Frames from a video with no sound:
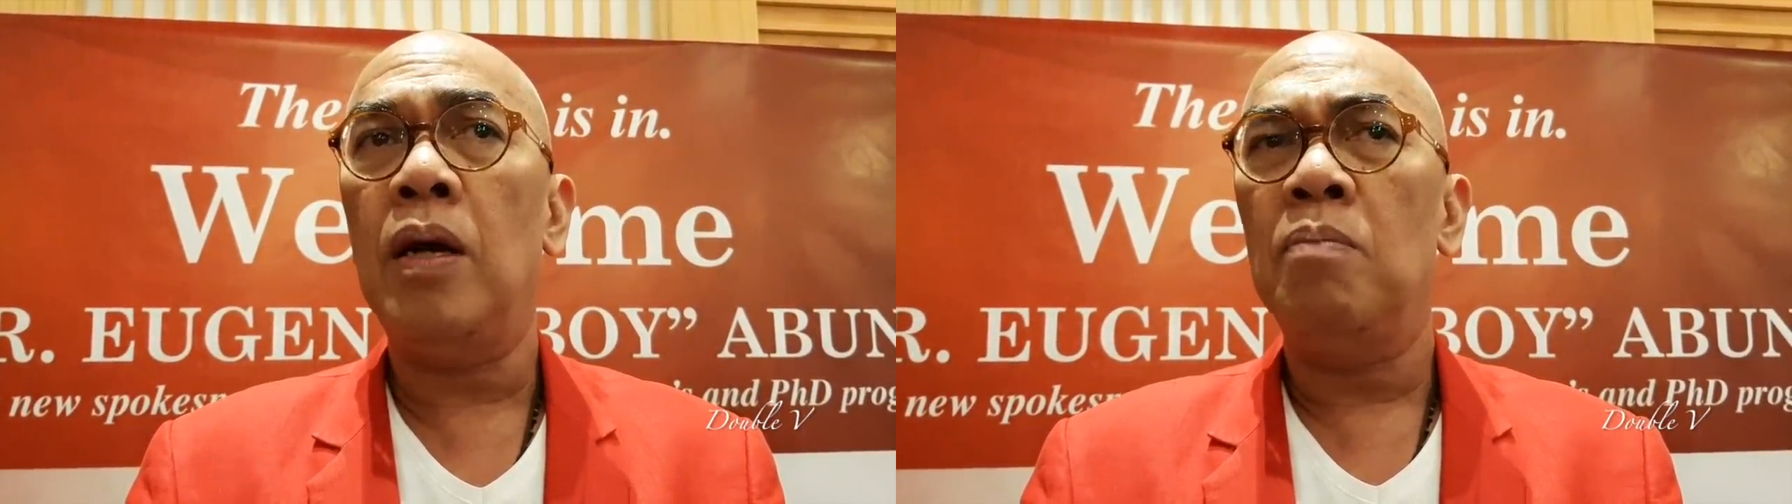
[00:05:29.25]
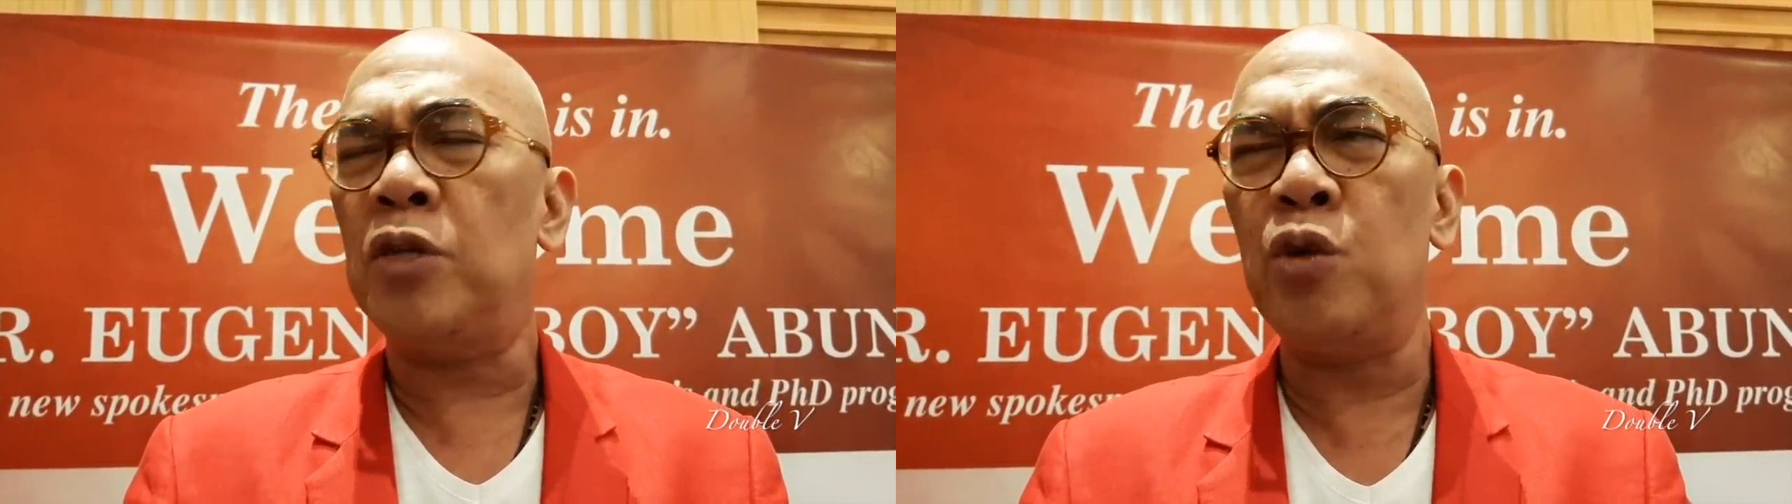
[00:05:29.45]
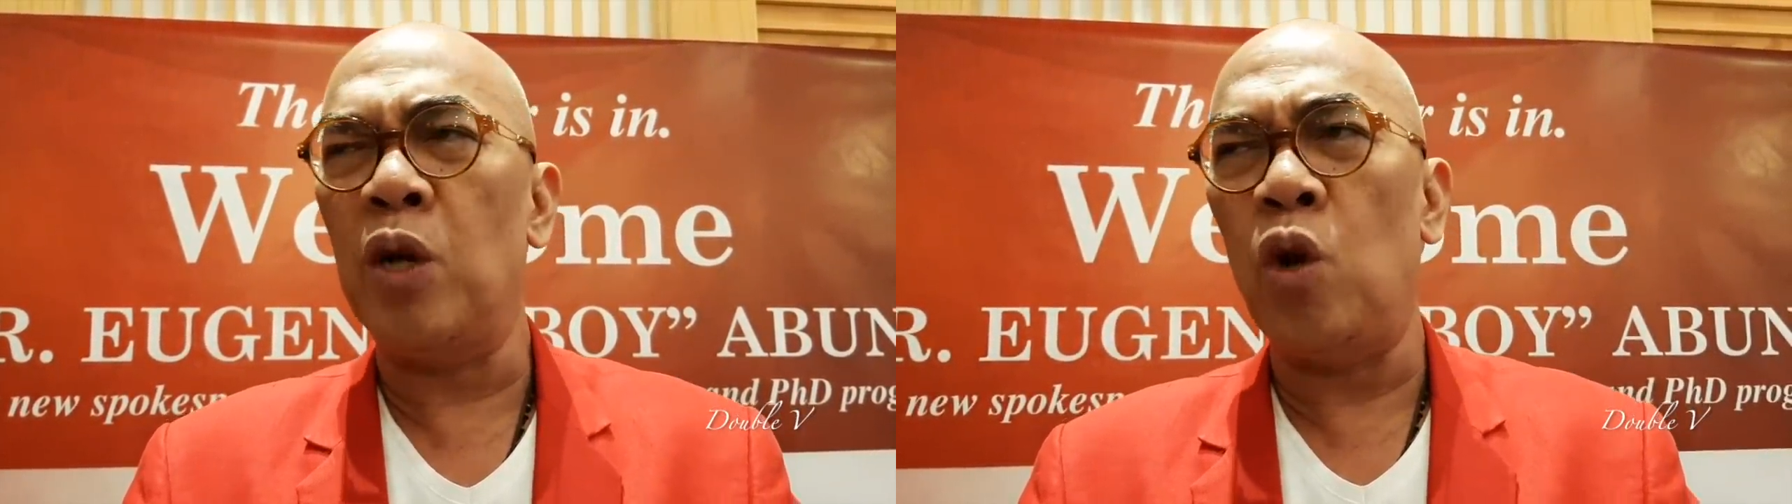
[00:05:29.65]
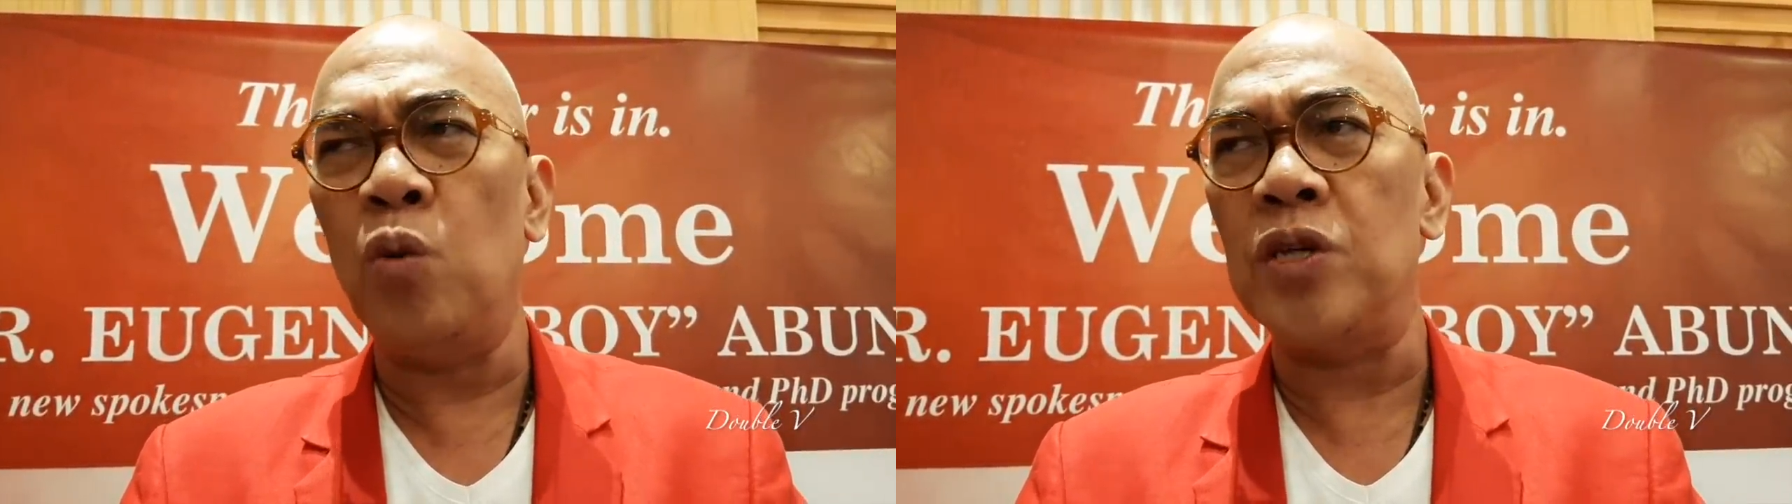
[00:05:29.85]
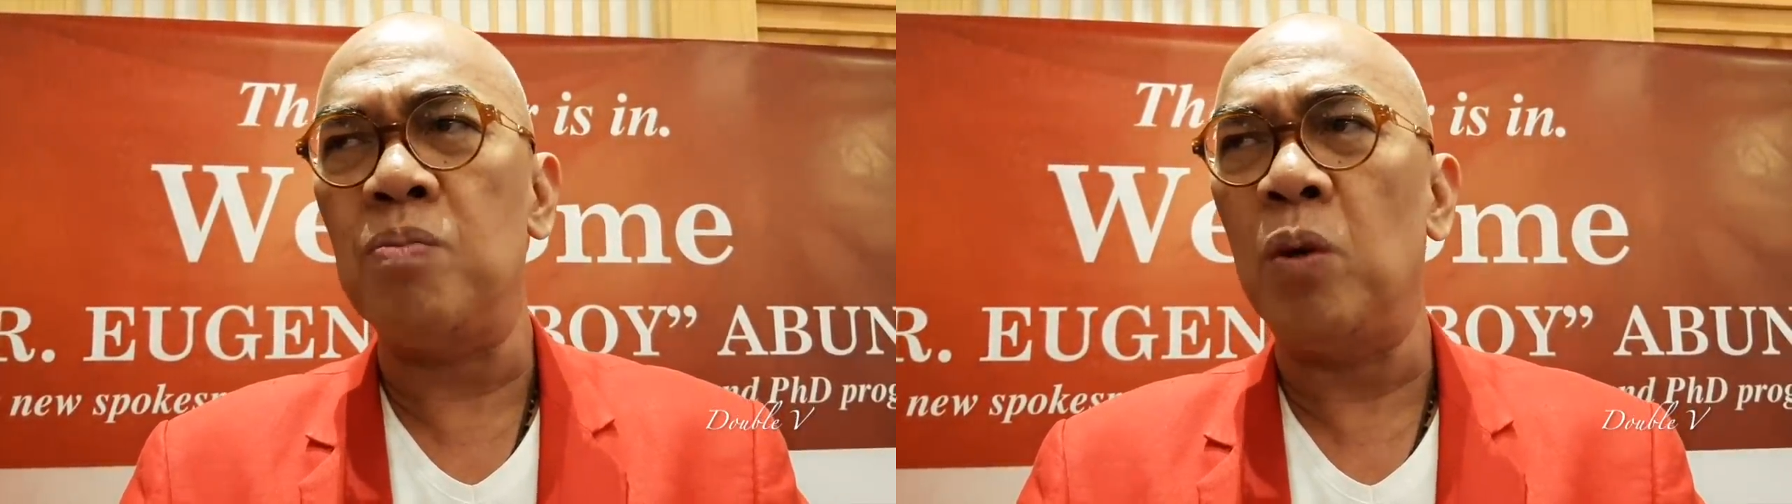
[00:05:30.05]
But she will
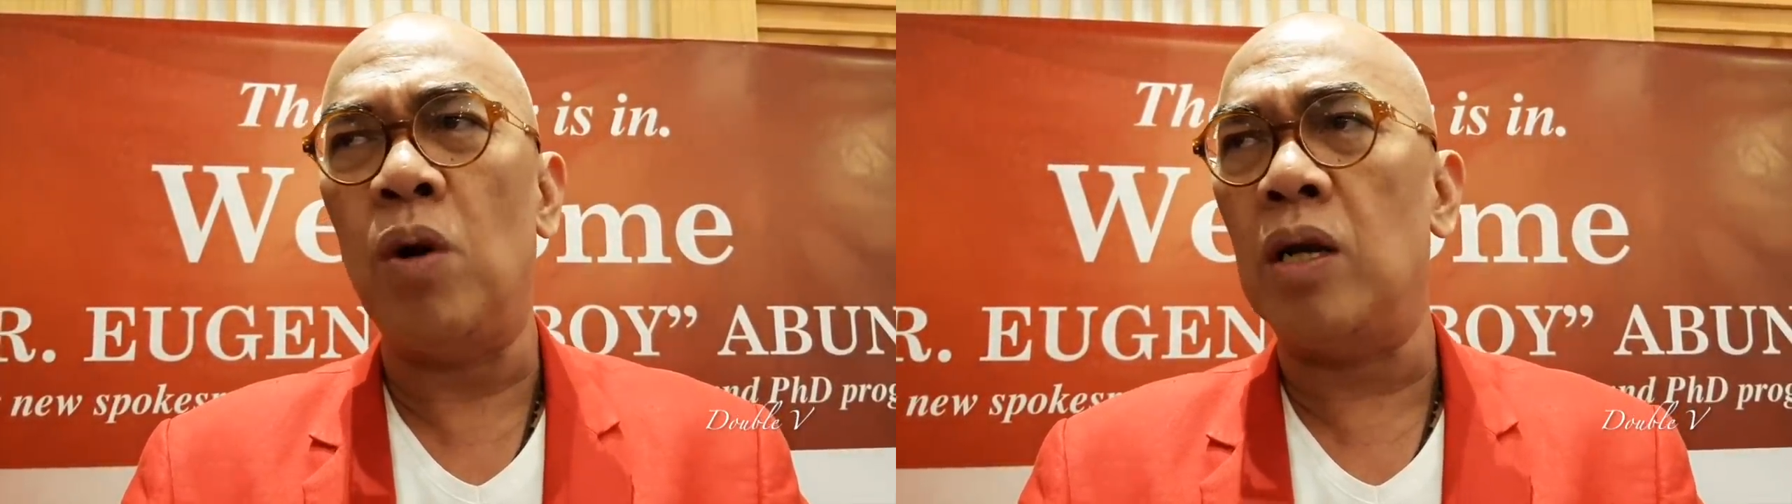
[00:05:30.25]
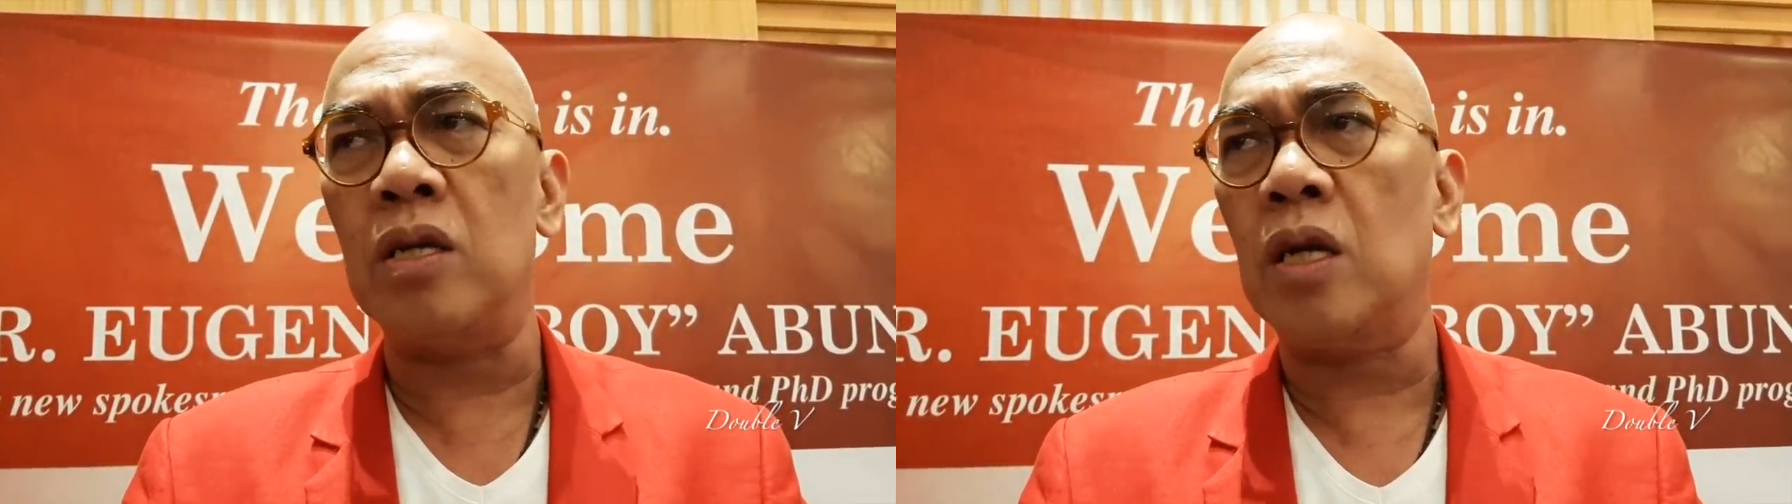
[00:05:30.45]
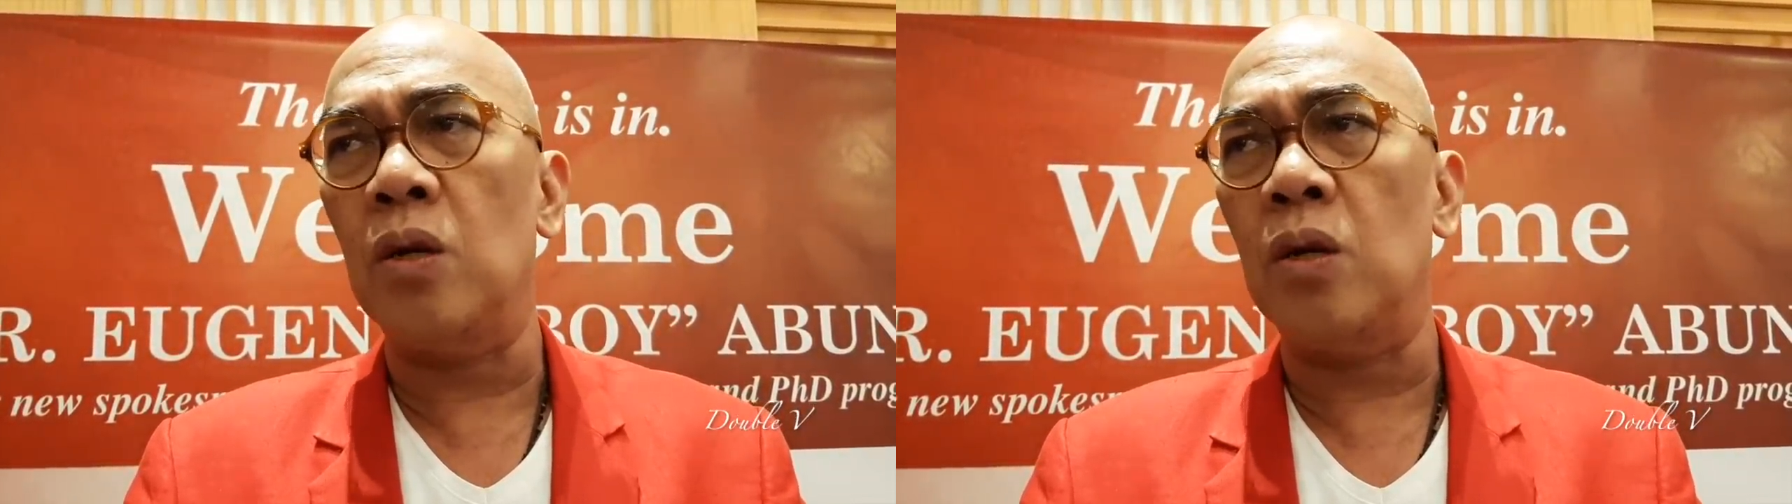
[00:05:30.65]
always be one of the